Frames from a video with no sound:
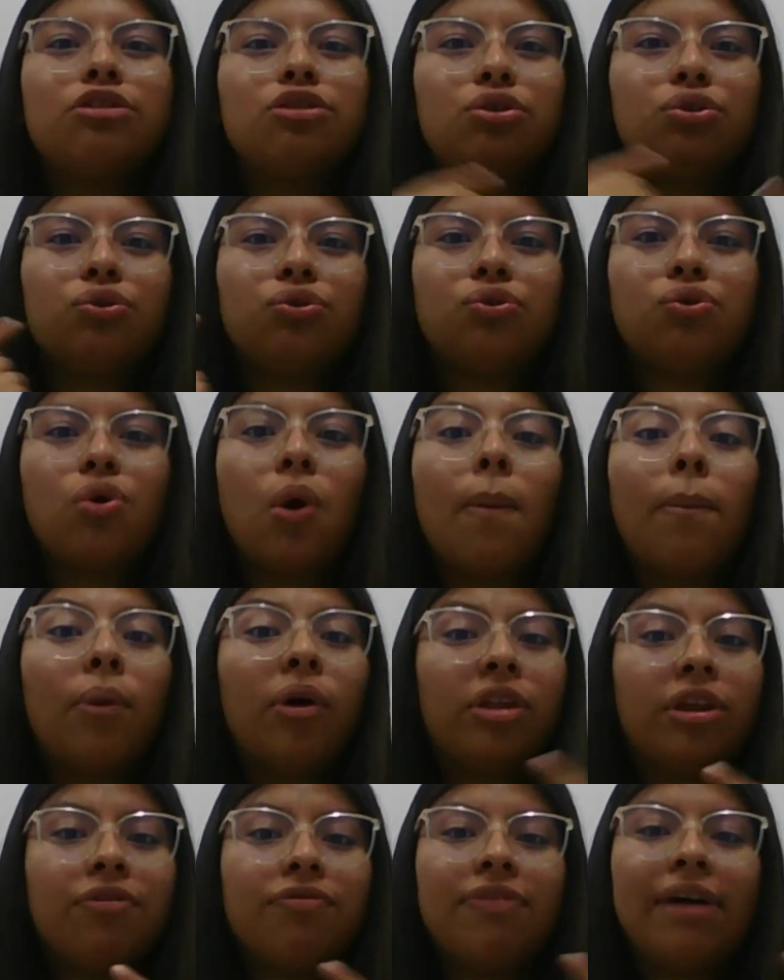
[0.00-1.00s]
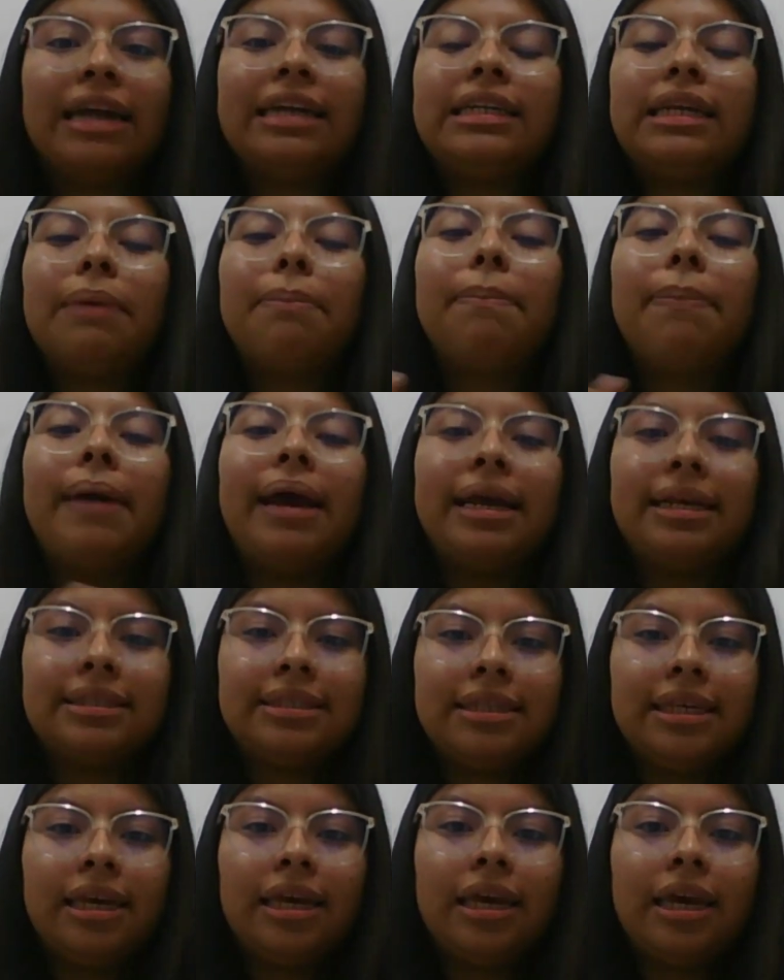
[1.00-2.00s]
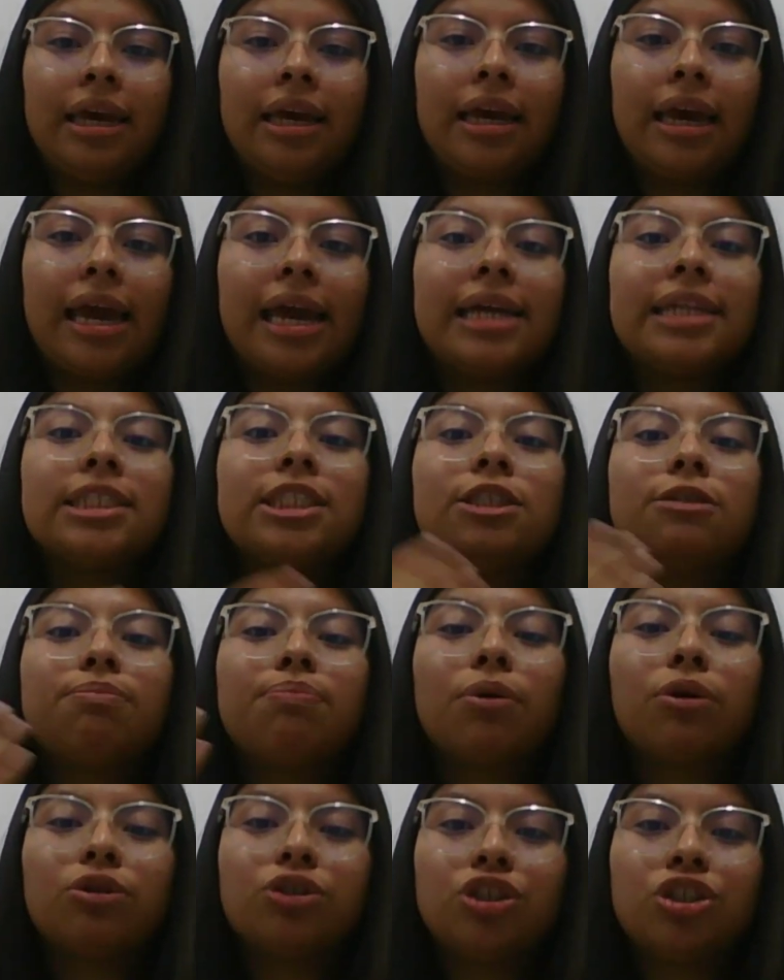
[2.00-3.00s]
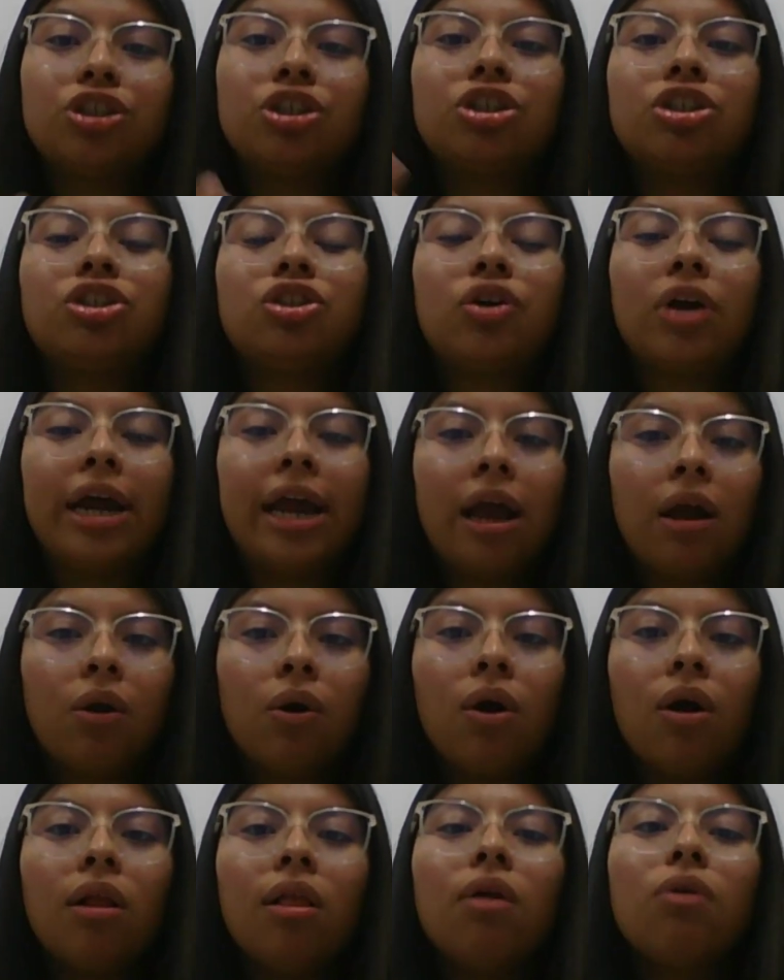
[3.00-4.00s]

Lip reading: to modify the basic exposure triangle,